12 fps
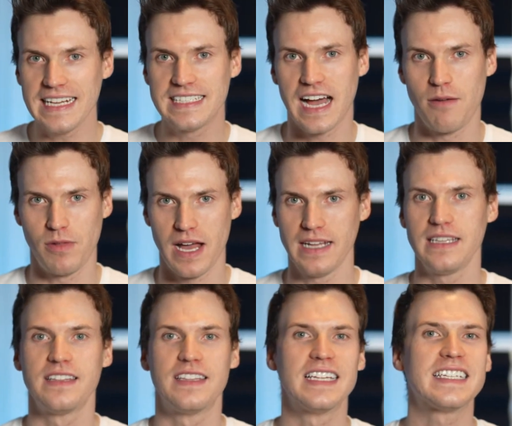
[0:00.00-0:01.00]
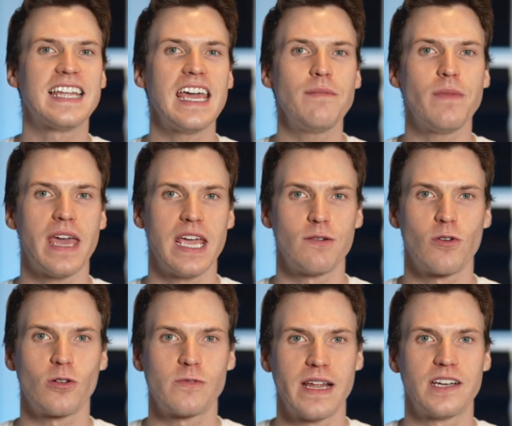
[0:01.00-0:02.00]
timeline, the same
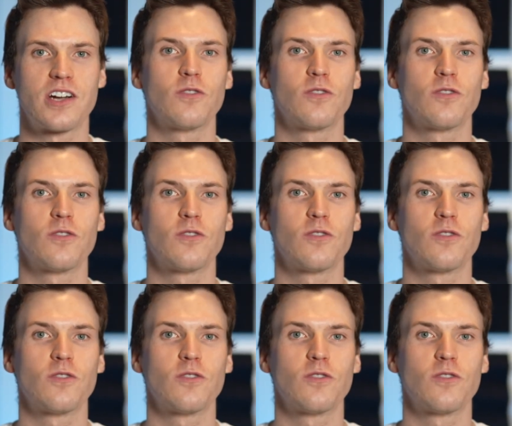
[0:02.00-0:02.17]
A-roll render